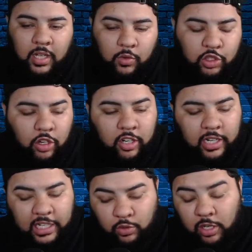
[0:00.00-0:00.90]
What's going on,
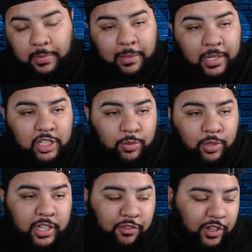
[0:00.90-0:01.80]
guys? Welcome back, man. It's your boy
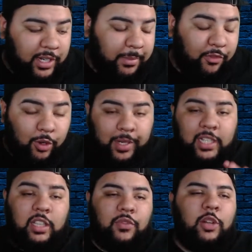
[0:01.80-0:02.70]
DiFran. Before we get
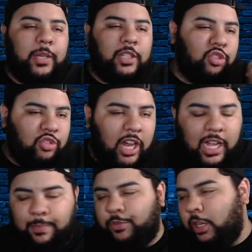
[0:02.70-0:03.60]
into the video, make sure you
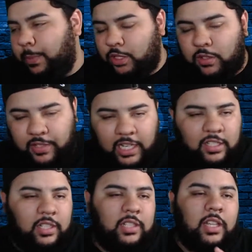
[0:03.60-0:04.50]
subscribe, turn post
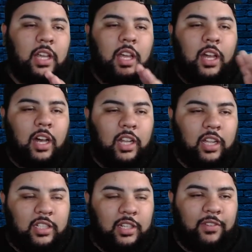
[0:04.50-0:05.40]
notifications, all that
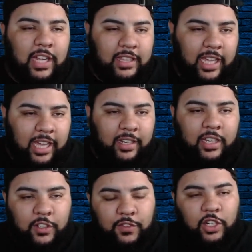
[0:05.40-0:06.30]
good stuff like that. Give
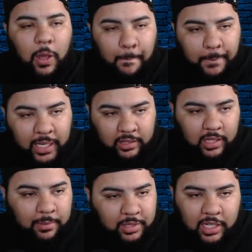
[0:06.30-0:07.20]
this video a big
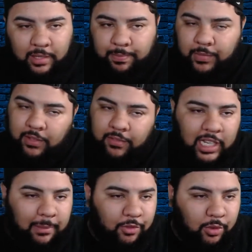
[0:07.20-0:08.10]
thumbs up. Give it a
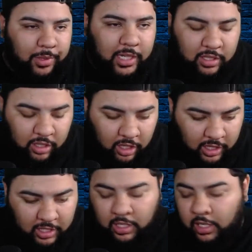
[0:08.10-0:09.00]
like before we get
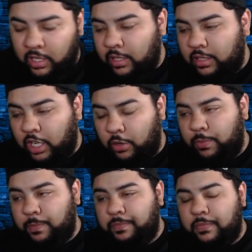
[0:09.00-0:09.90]
started.
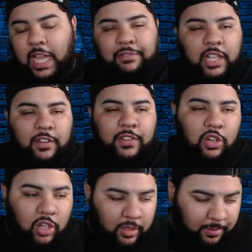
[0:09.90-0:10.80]
So, I've done a
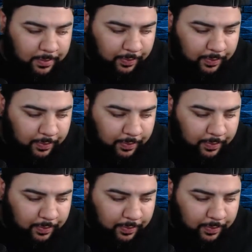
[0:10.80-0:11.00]
video on